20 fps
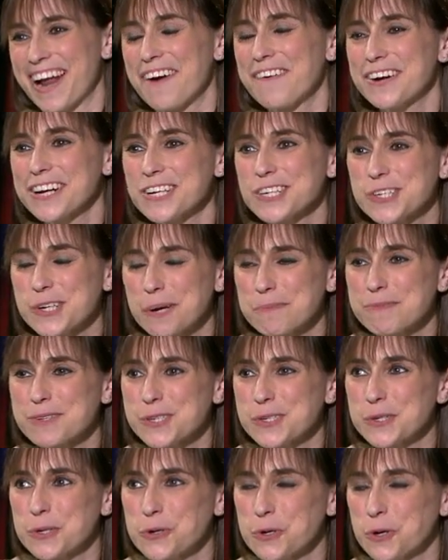Yeah. I want to jump
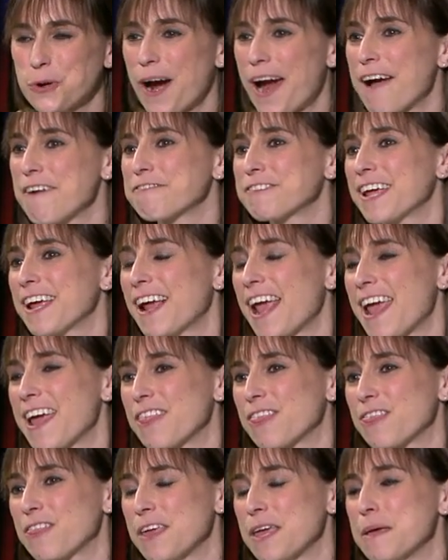to crafting a
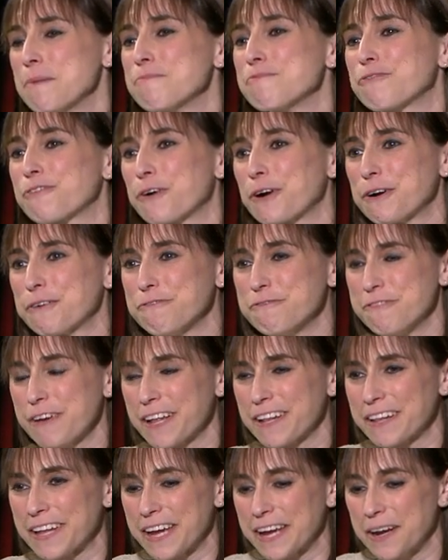theme for a
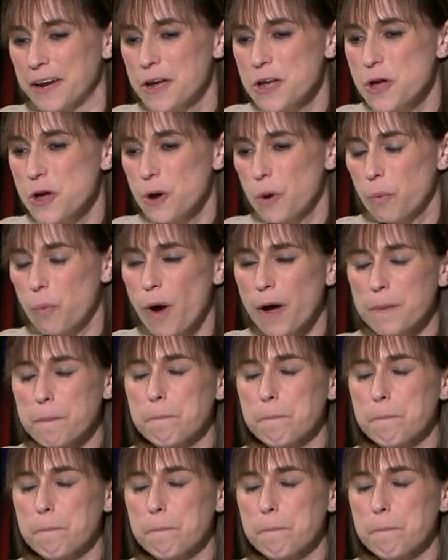villain. What